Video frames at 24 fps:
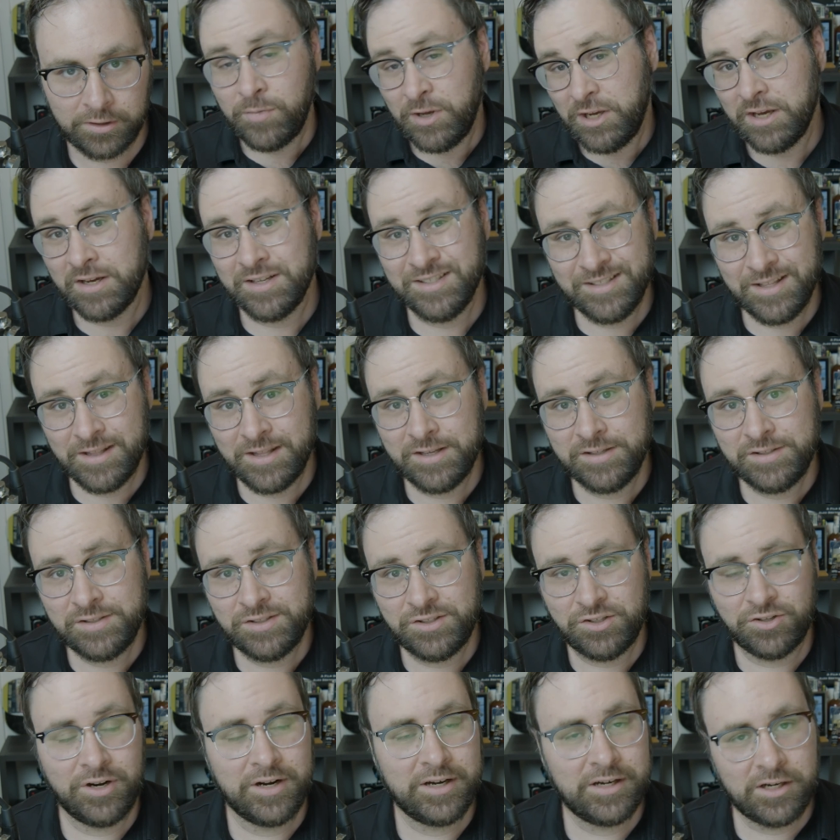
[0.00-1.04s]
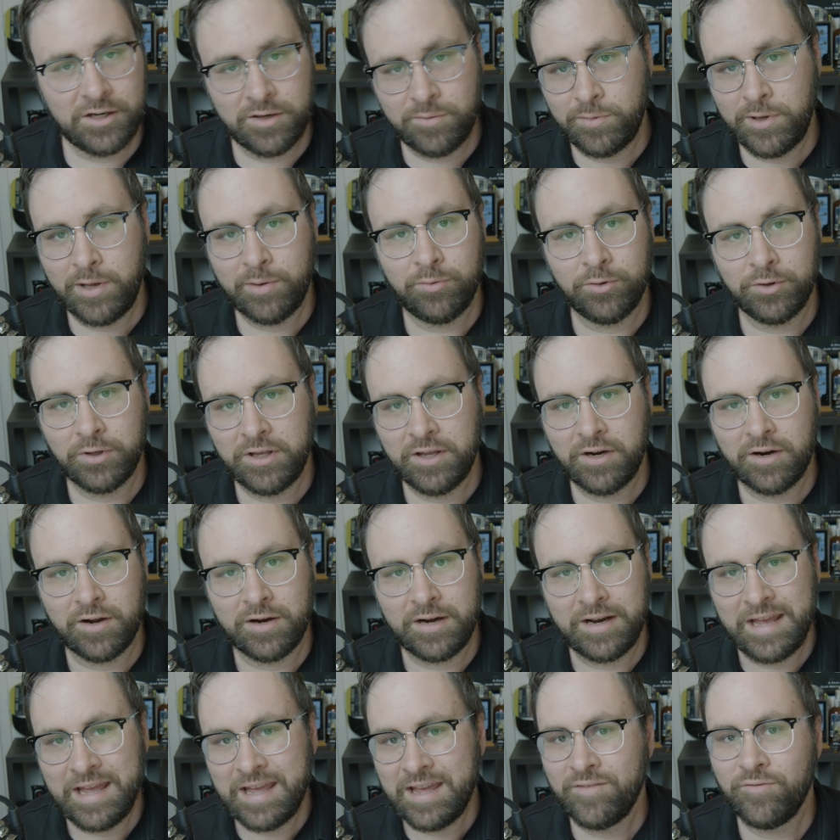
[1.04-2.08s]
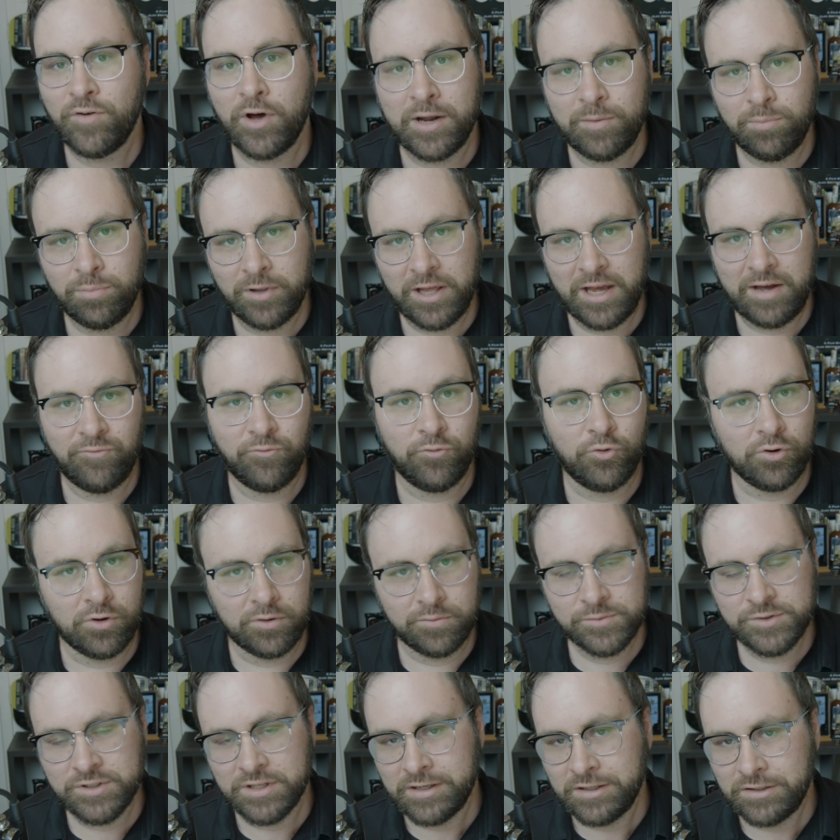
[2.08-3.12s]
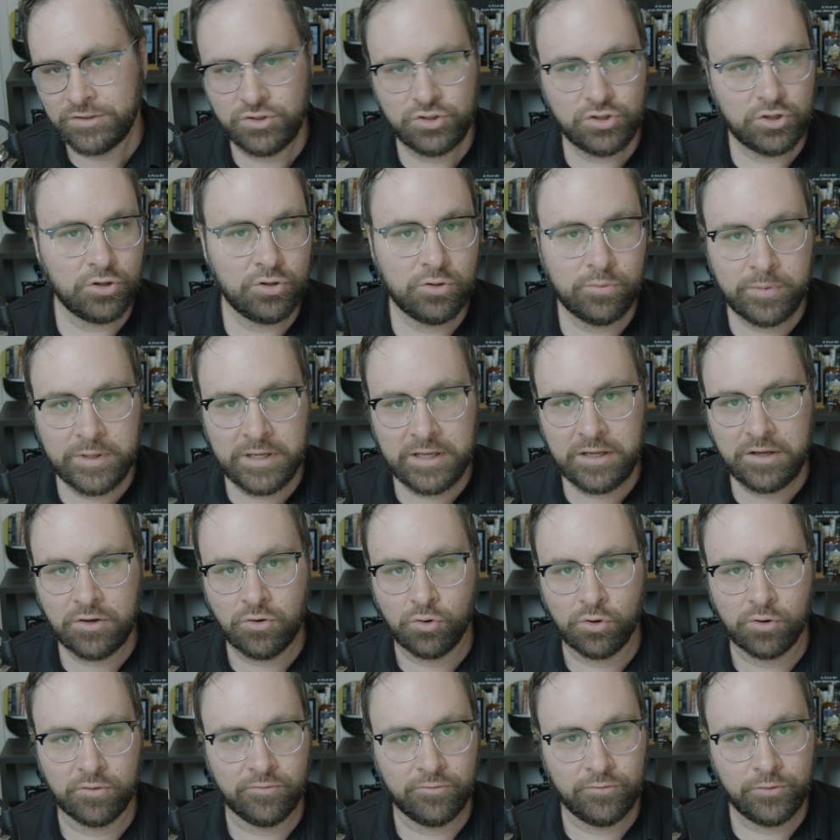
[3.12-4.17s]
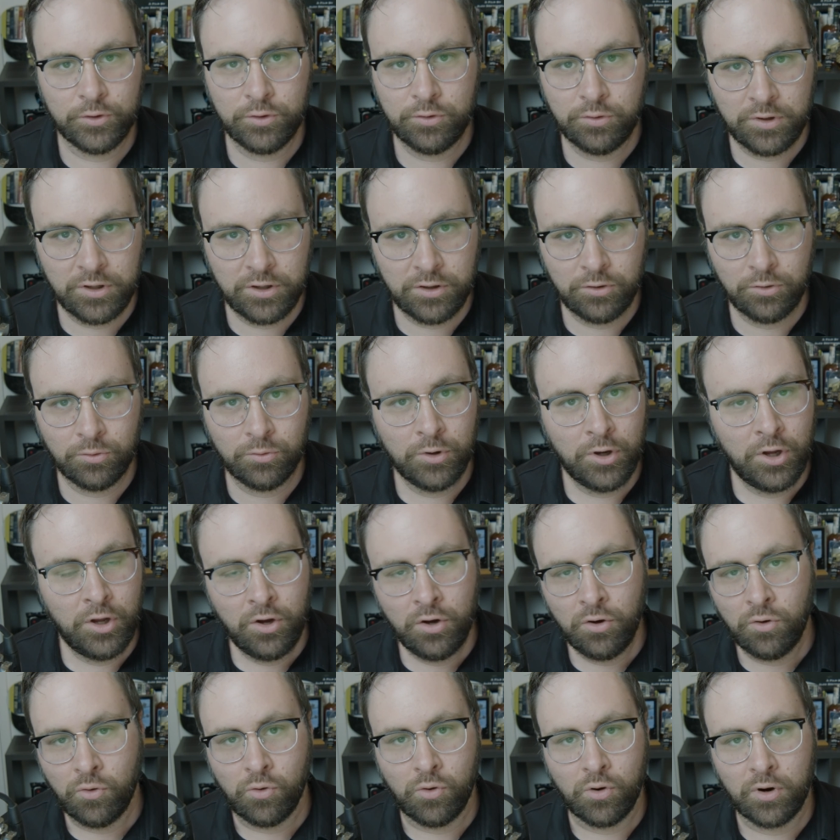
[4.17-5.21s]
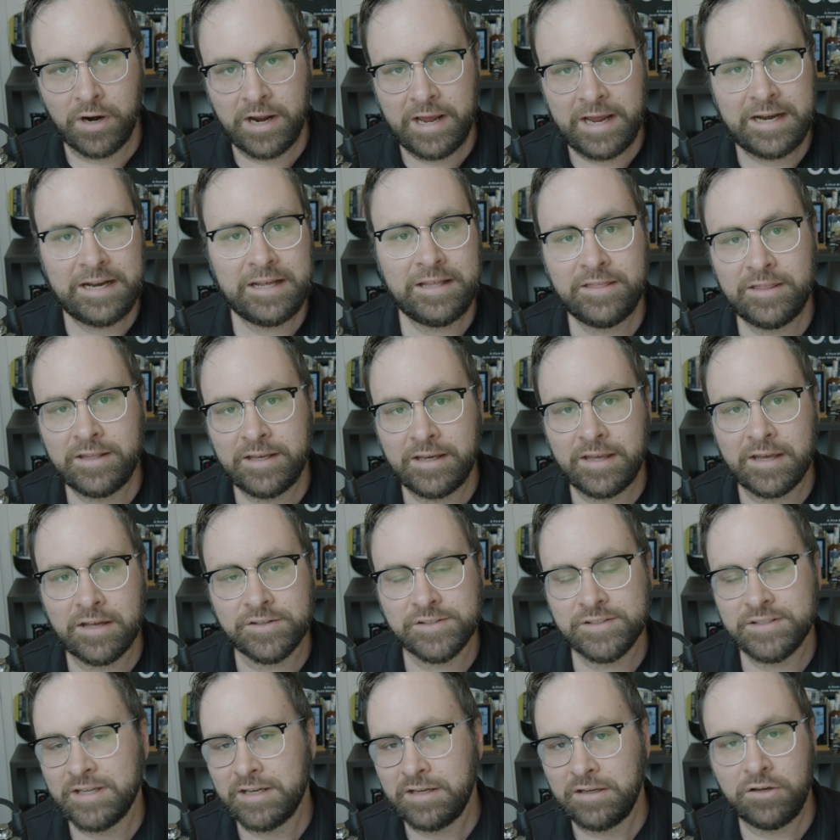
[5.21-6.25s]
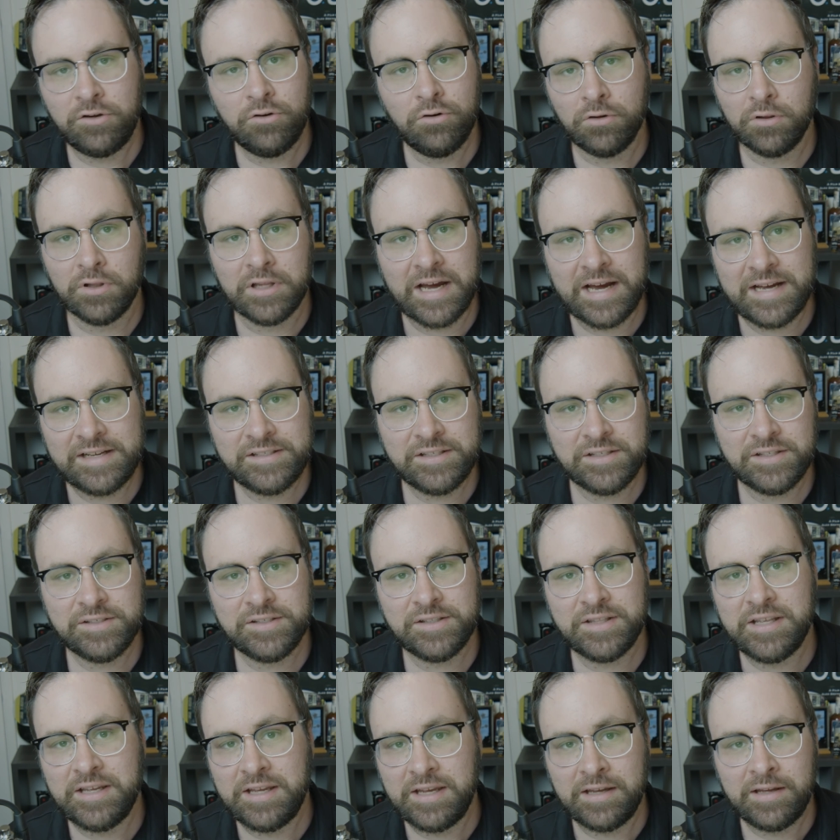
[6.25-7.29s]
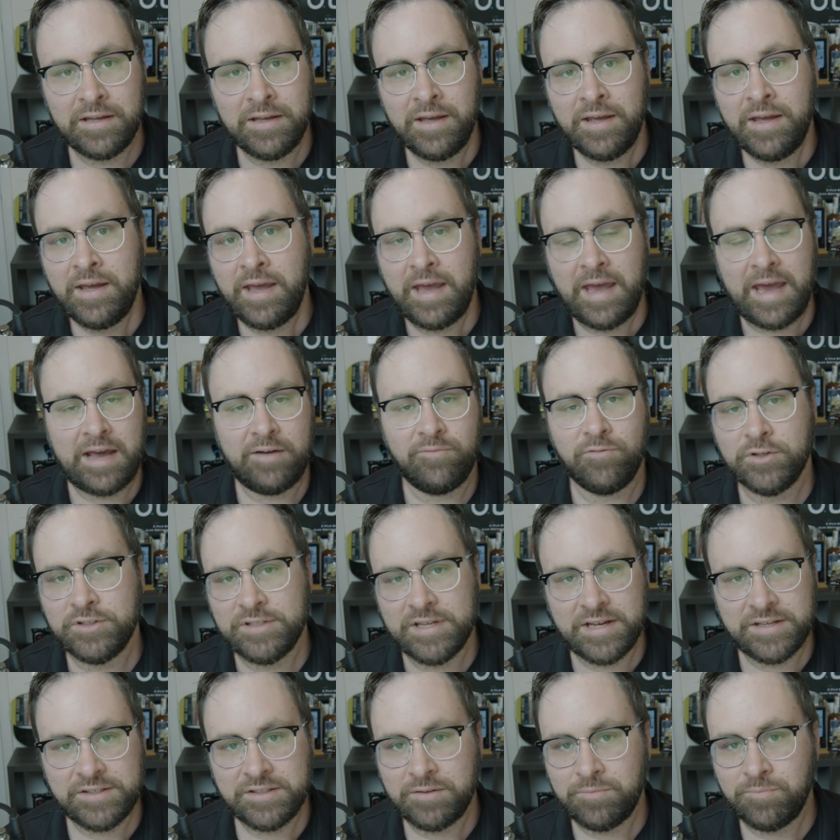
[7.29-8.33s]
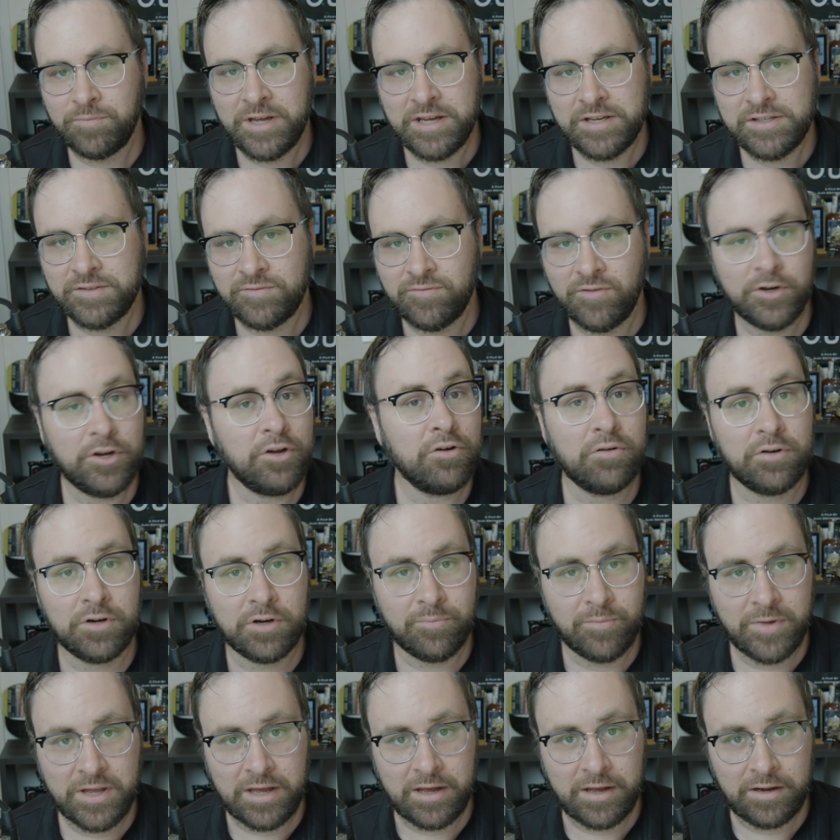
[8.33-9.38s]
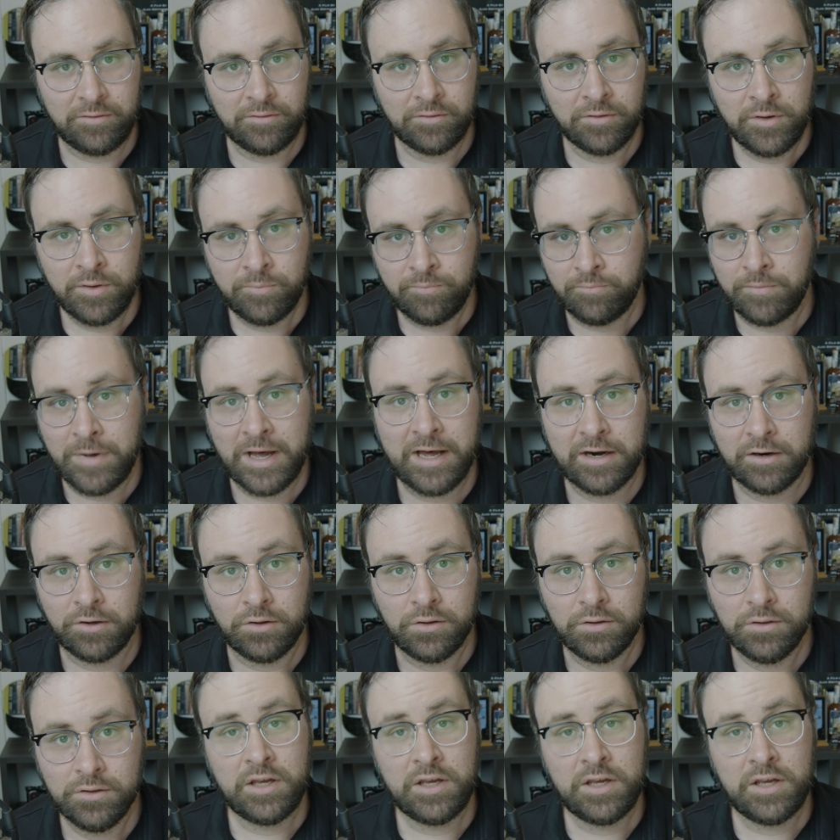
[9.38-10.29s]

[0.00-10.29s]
Because of this, you're not going to be able to get on AVOD platforms like Tubi or Vudu or anything else that utilizes the advertising-based video on demand model.